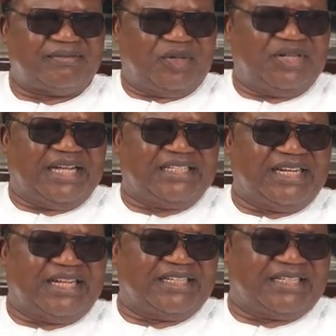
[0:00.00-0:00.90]
But
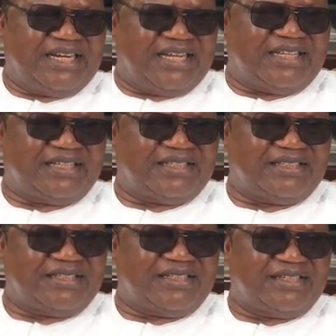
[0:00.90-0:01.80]
1993,
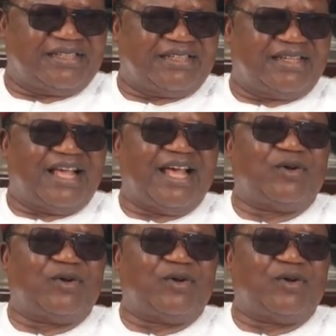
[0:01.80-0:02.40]
I